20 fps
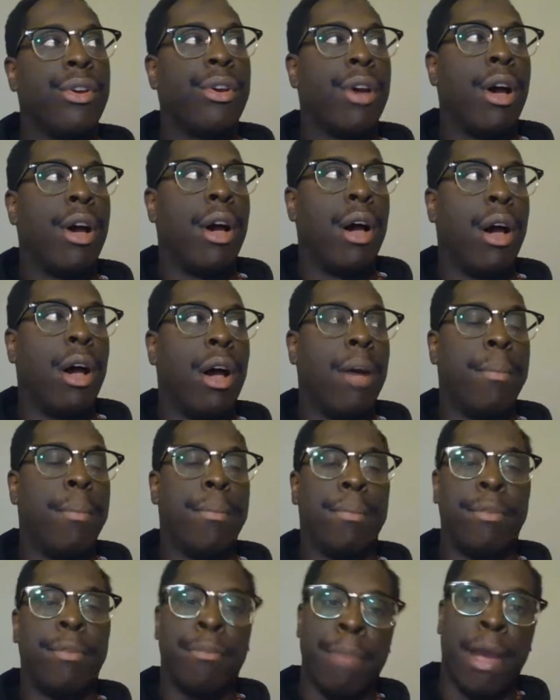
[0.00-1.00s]

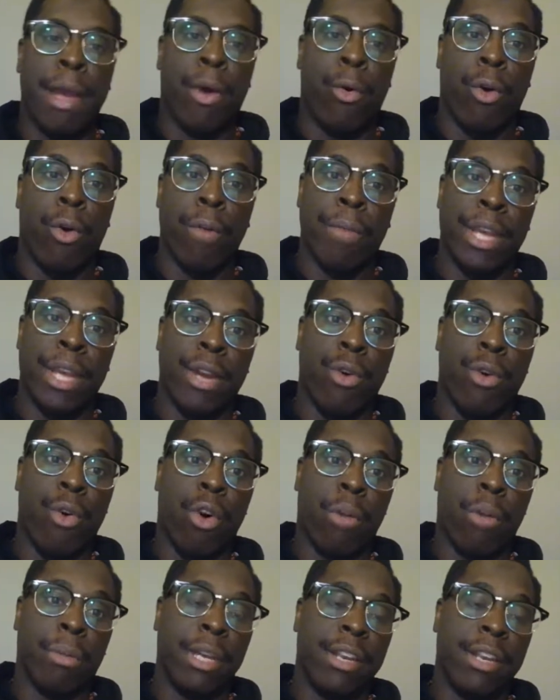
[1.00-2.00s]
Or being
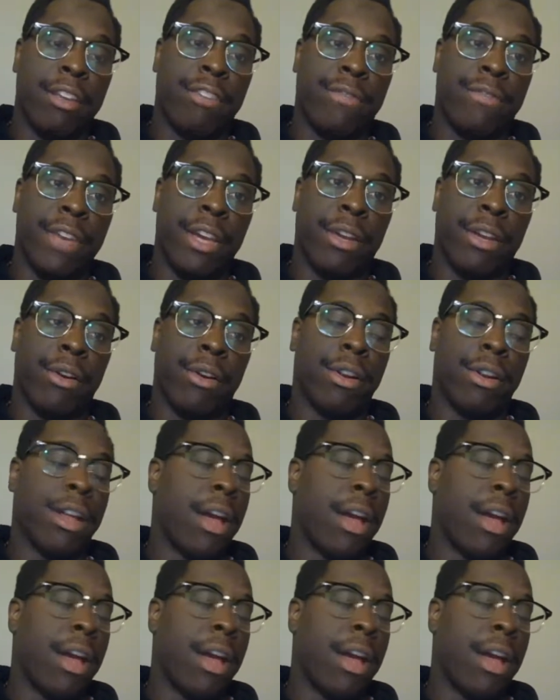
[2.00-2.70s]
horribly disfigured.